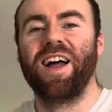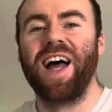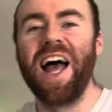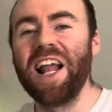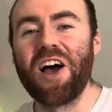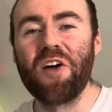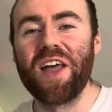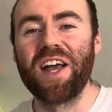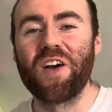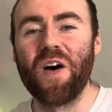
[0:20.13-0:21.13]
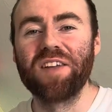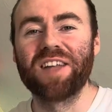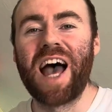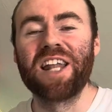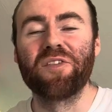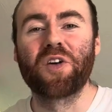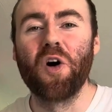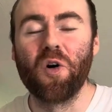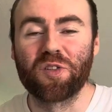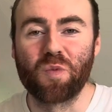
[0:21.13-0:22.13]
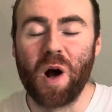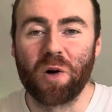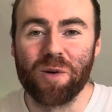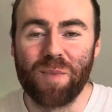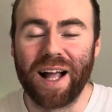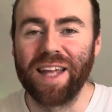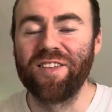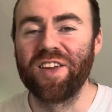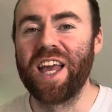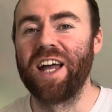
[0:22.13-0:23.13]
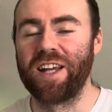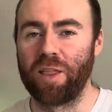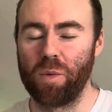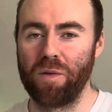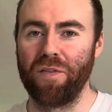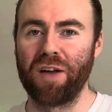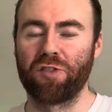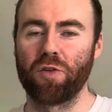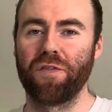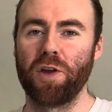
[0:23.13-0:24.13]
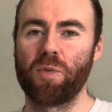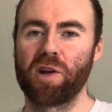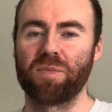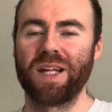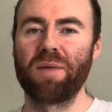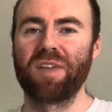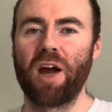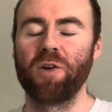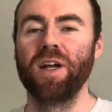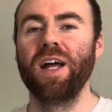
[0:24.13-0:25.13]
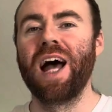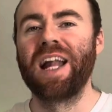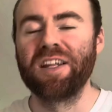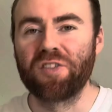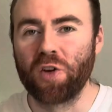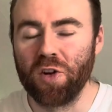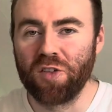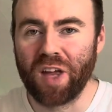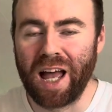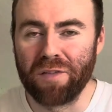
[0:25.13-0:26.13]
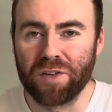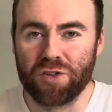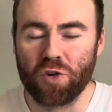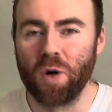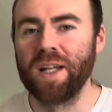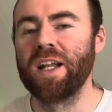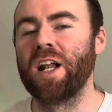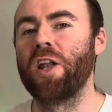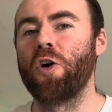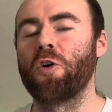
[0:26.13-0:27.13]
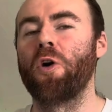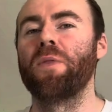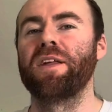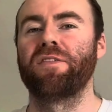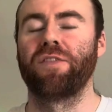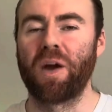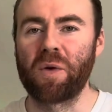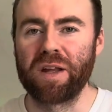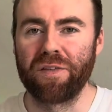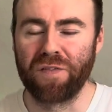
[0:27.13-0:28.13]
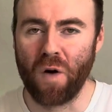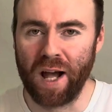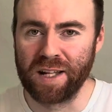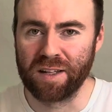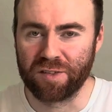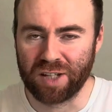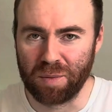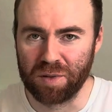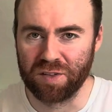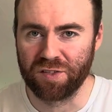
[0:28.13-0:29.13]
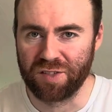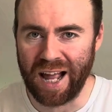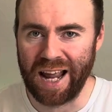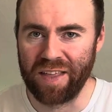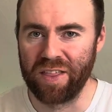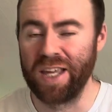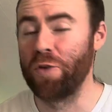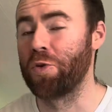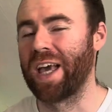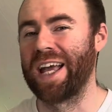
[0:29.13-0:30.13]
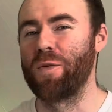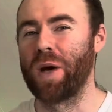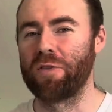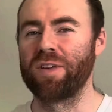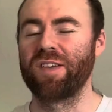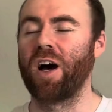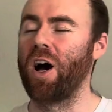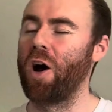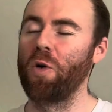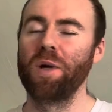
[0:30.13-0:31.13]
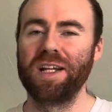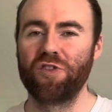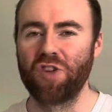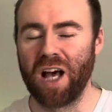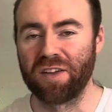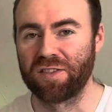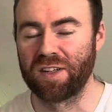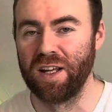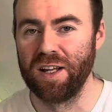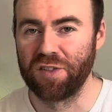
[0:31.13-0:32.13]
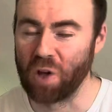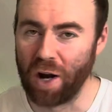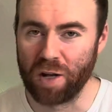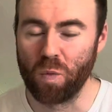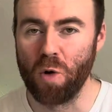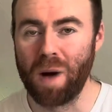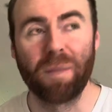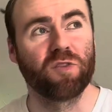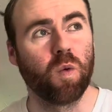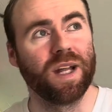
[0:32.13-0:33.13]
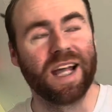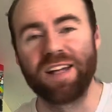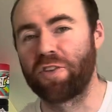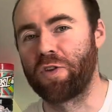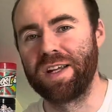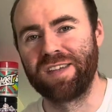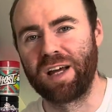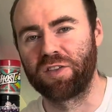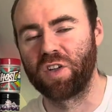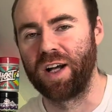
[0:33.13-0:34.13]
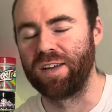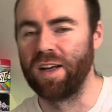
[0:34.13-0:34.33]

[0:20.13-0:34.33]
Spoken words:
Hello there guys, and of course welcome back into yet another one of us, the Review Bros. My name's Aaron, and it's good to have you join it along on this very fine summer's day. The UK weather is only just starting to warm up. It's 28 degrees outside,